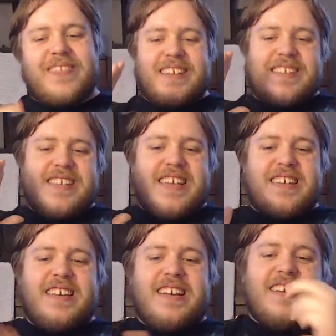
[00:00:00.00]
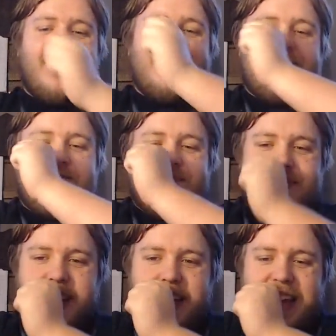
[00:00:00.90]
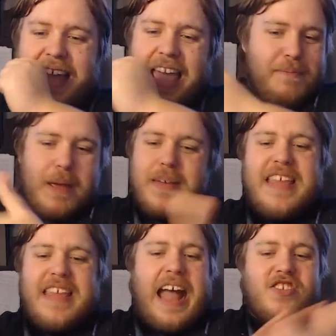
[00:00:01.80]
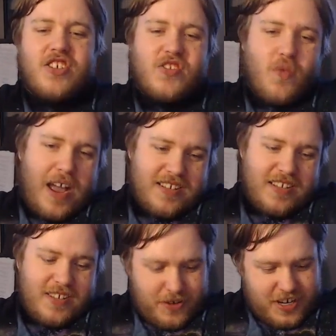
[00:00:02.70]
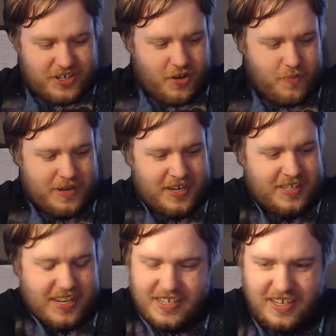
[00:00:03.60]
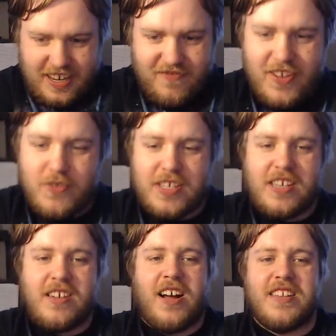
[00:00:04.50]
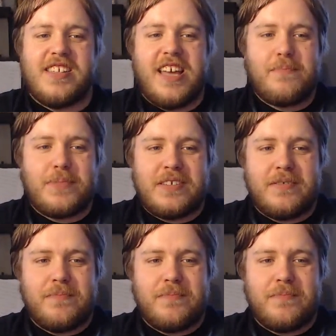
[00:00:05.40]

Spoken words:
See, And maybe that's just why it's on the pre-show, because it is a confusing concept.